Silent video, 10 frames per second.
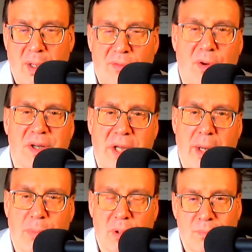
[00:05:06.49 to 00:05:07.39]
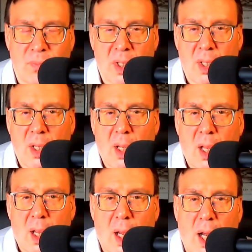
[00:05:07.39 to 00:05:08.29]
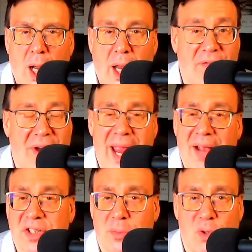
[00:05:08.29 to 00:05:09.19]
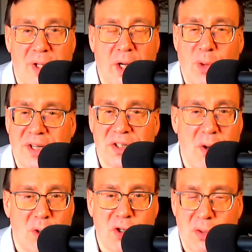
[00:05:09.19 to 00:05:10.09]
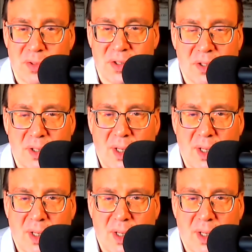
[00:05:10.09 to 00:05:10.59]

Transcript: For example, if I have some really great snowshoes